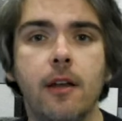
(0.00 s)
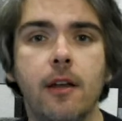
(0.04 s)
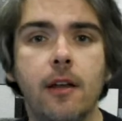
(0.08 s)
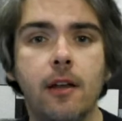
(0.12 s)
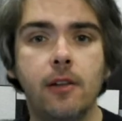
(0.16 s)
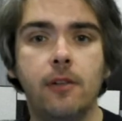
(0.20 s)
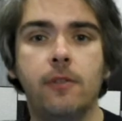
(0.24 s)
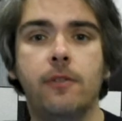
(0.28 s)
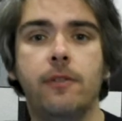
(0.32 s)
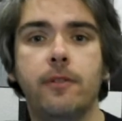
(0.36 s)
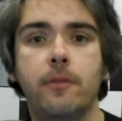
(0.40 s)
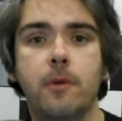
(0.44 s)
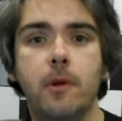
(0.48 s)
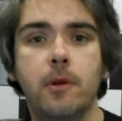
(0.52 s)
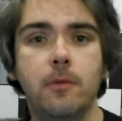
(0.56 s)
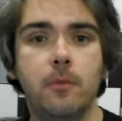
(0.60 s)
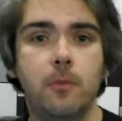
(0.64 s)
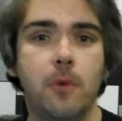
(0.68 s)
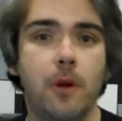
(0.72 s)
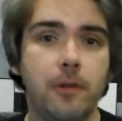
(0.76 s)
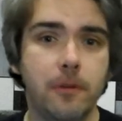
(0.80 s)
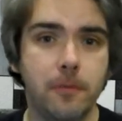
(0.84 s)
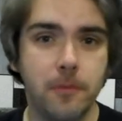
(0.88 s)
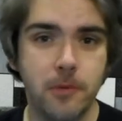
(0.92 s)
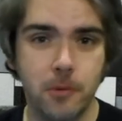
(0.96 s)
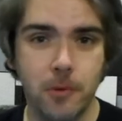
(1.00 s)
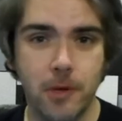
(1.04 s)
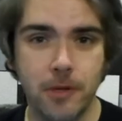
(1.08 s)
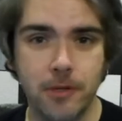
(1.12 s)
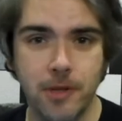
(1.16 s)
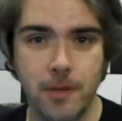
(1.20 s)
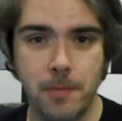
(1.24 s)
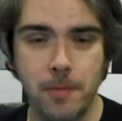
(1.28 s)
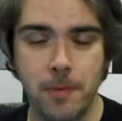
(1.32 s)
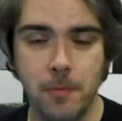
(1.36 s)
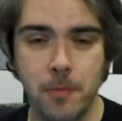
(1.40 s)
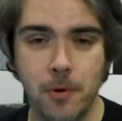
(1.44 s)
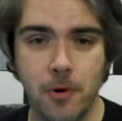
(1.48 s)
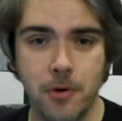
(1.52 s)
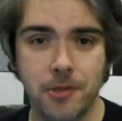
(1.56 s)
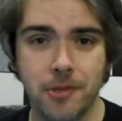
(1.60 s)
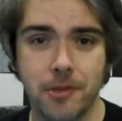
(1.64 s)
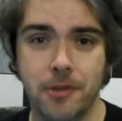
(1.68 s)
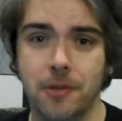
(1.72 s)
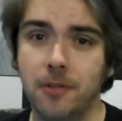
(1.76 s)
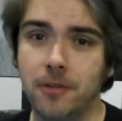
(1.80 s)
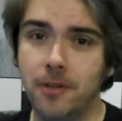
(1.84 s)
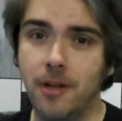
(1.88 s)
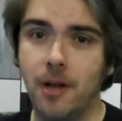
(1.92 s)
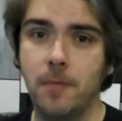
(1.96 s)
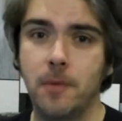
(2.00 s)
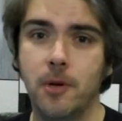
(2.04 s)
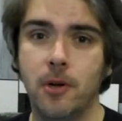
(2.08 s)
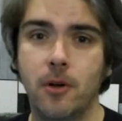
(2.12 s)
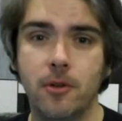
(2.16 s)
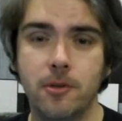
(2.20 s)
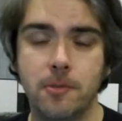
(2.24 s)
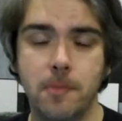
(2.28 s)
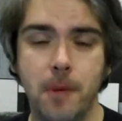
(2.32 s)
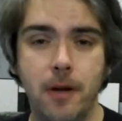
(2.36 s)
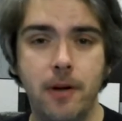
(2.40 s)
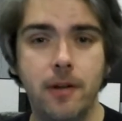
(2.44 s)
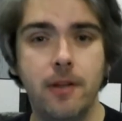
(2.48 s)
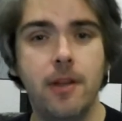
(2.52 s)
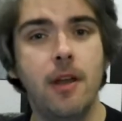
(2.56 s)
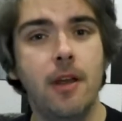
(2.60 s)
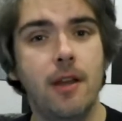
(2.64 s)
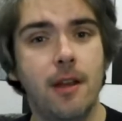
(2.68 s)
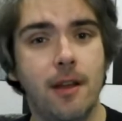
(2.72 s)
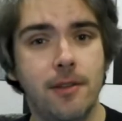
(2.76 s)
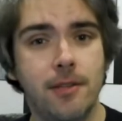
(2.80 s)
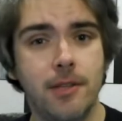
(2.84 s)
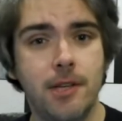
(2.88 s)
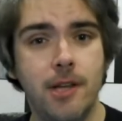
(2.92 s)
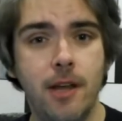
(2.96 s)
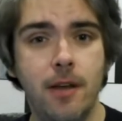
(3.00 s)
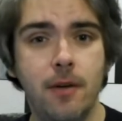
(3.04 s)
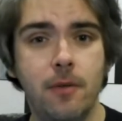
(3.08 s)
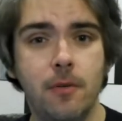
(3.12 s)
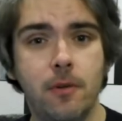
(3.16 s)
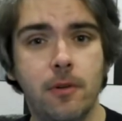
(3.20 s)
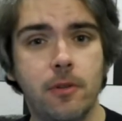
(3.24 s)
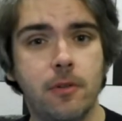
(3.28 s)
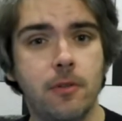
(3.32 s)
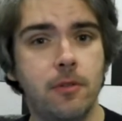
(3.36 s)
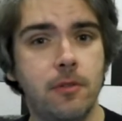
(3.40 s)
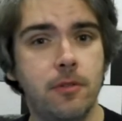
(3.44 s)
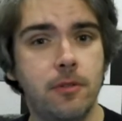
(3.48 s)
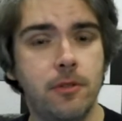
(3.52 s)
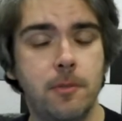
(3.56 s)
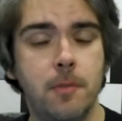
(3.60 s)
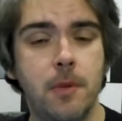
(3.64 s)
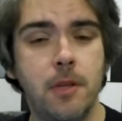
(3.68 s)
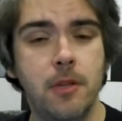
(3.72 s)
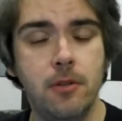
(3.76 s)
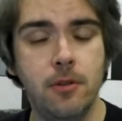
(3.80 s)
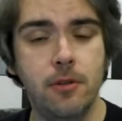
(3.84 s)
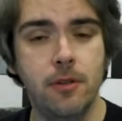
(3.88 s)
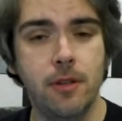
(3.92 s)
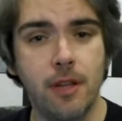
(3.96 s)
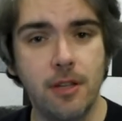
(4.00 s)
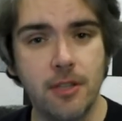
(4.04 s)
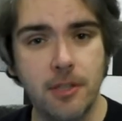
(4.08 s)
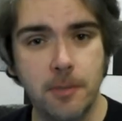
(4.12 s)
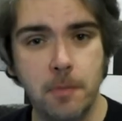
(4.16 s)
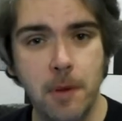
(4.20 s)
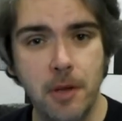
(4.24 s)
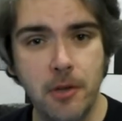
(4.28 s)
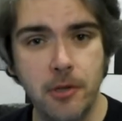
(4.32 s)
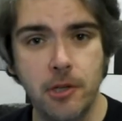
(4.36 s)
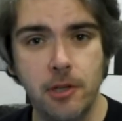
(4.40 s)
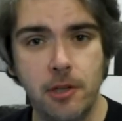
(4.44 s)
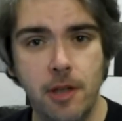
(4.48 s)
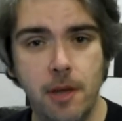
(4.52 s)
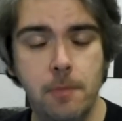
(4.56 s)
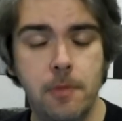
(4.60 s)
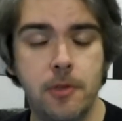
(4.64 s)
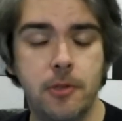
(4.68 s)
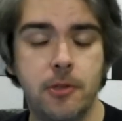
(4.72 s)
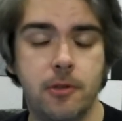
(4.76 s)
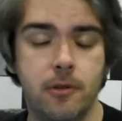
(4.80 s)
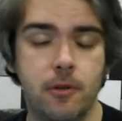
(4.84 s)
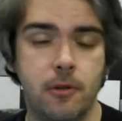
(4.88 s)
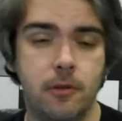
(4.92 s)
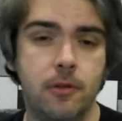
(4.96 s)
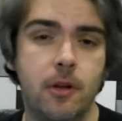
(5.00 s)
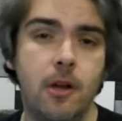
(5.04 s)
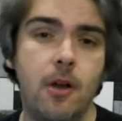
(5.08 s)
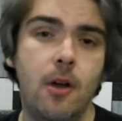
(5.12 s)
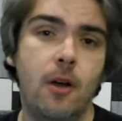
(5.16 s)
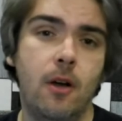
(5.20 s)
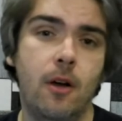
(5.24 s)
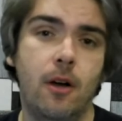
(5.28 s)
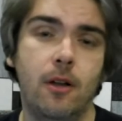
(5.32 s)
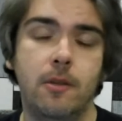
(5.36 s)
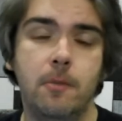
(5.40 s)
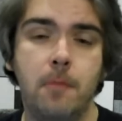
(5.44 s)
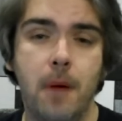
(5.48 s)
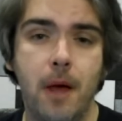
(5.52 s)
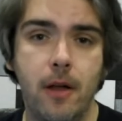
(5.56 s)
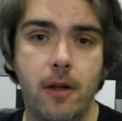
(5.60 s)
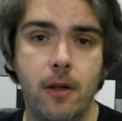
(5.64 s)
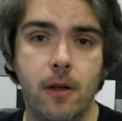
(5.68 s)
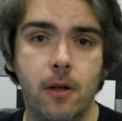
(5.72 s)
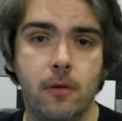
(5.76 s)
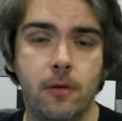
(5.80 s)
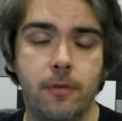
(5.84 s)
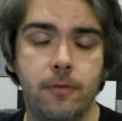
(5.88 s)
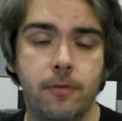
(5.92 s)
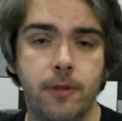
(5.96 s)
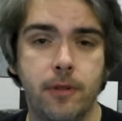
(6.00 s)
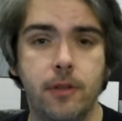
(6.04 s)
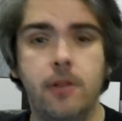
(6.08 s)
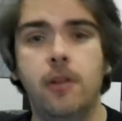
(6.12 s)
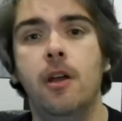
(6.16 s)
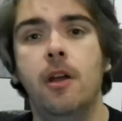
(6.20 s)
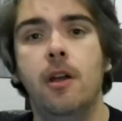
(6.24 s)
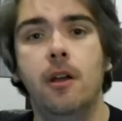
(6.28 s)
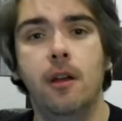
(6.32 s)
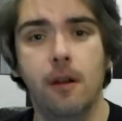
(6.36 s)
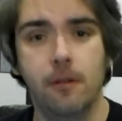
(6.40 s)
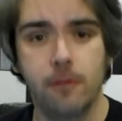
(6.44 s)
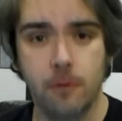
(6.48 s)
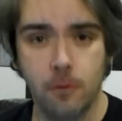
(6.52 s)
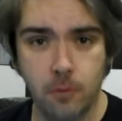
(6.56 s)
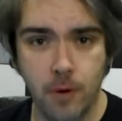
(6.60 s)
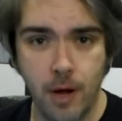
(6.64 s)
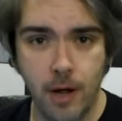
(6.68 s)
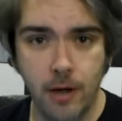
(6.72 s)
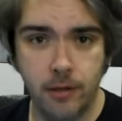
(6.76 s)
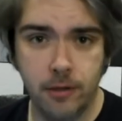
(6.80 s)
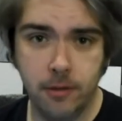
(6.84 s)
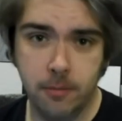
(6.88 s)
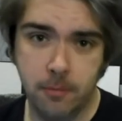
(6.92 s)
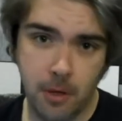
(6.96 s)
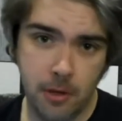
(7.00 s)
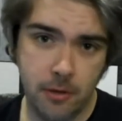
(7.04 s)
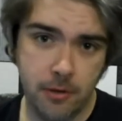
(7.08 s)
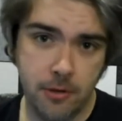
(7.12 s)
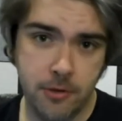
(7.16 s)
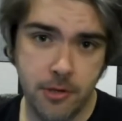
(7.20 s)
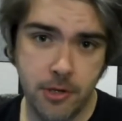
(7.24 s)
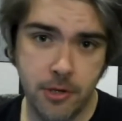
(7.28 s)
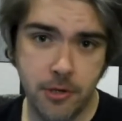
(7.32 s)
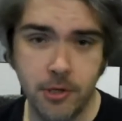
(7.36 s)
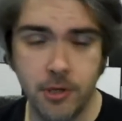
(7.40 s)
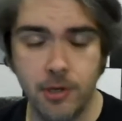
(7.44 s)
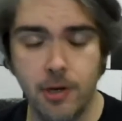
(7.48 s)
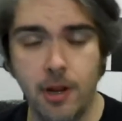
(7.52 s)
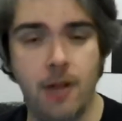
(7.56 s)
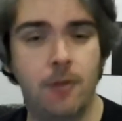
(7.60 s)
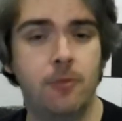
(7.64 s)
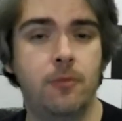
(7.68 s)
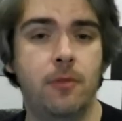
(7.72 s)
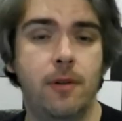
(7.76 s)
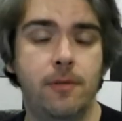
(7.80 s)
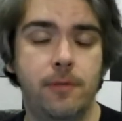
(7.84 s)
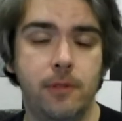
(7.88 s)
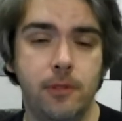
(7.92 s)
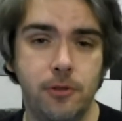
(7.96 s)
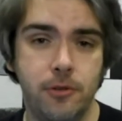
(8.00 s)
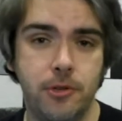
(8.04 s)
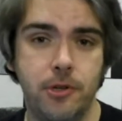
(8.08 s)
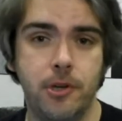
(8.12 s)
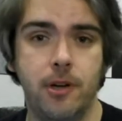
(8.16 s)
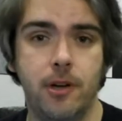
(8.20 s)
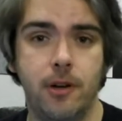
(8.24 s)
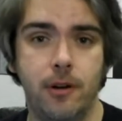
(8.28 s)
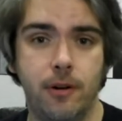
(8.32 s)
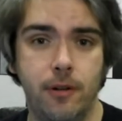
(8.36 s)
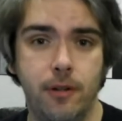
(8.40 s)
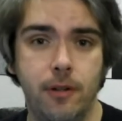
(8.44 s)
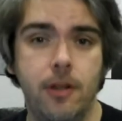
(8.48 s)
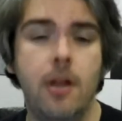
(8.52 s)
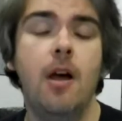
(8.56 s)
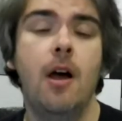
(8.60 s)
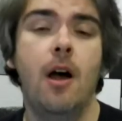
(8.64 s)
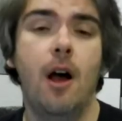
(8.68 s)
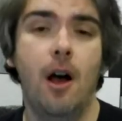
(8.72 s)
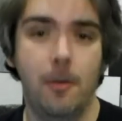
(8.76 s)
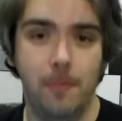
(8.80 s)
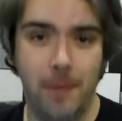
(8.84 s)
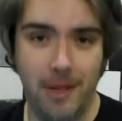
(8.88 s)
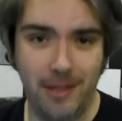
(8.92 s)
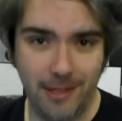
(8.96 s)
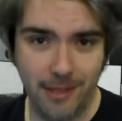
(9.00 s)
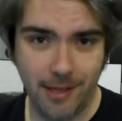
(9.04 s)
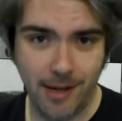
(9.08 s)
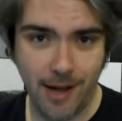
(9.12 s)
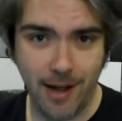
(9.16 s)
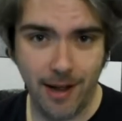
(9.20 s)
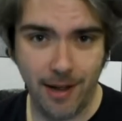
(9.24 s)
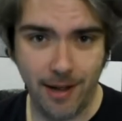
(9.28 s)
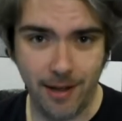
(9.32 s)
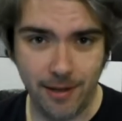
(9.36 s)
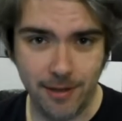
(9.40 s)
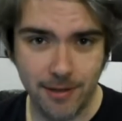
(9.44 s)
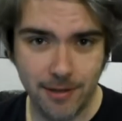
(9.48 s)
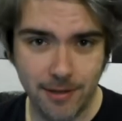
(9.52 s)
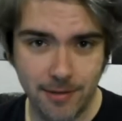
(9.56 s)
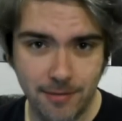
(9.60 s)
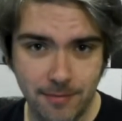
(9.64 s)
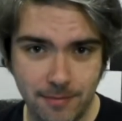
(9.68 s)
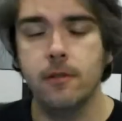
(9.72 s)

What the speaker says: Hello everyone, welcome to What's Up in Portugal. I'm your host Perry, and today we're going to be doing a special episode on the biography of the writer, politician, and revolutionary Almeida Garrett.